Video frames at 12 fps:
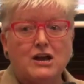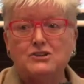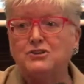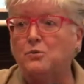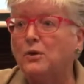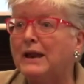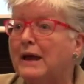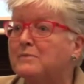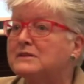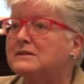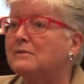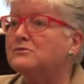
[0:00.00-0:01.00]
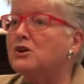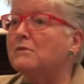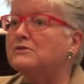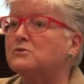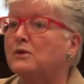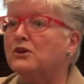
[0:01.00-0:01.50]
So what happens
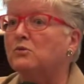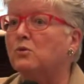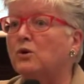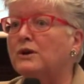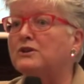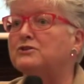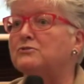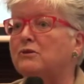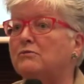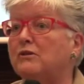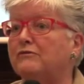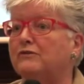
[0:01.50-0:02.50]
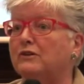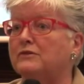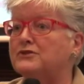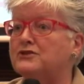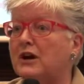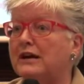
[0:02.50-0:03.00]
sometimes when you walk into a room full of
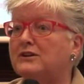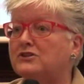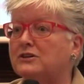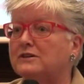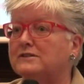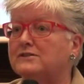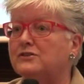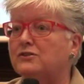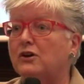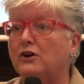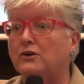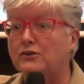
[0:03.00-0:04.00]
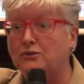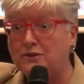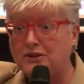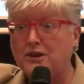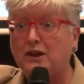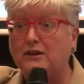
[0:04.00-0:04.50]
strangers, you're
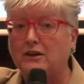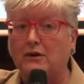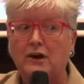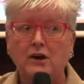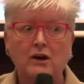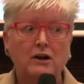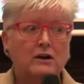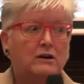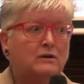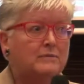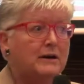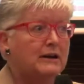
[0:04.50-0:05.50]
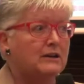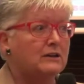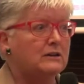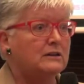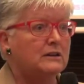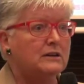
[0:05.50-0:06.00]
in your head going, oh my
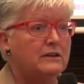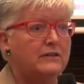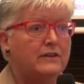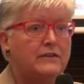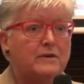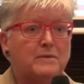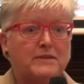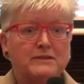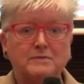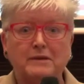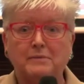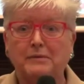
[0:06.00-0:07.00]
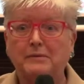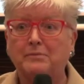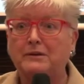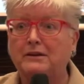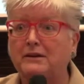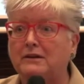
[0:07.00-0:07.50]
God, I didn't think there'd be this many people
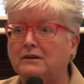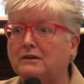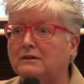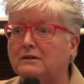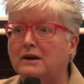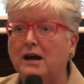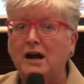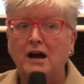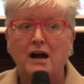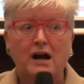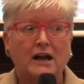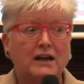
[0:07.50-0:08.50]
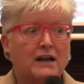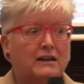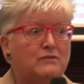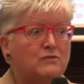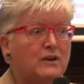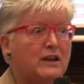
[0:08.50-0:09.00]
here. Oh, I can't
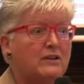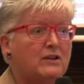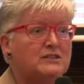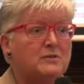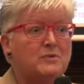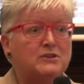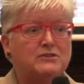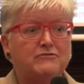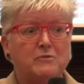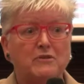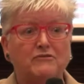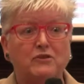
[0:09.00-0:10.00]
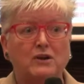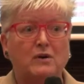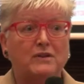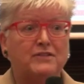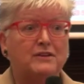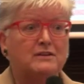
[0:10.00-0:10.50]
even recognise the person from a foot. I
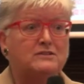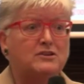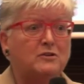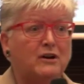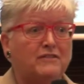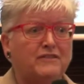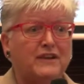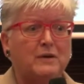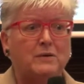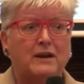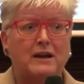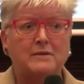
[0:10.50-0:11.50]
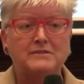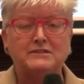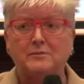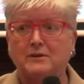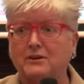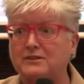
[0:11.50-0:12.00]
think it's her. I forget what her name is now.
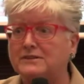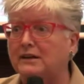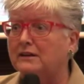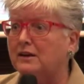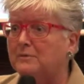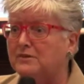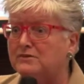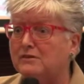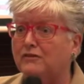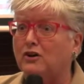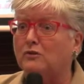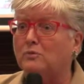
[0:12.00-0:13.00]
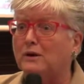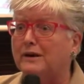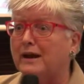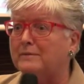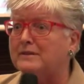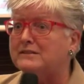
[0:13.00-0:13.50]
I better not say hello because I've forgotten what her
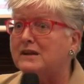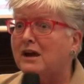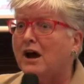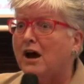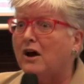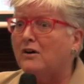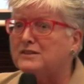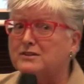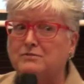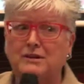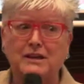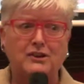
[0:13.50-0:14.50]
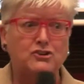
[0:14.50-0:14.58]
name is. Oh, it's a really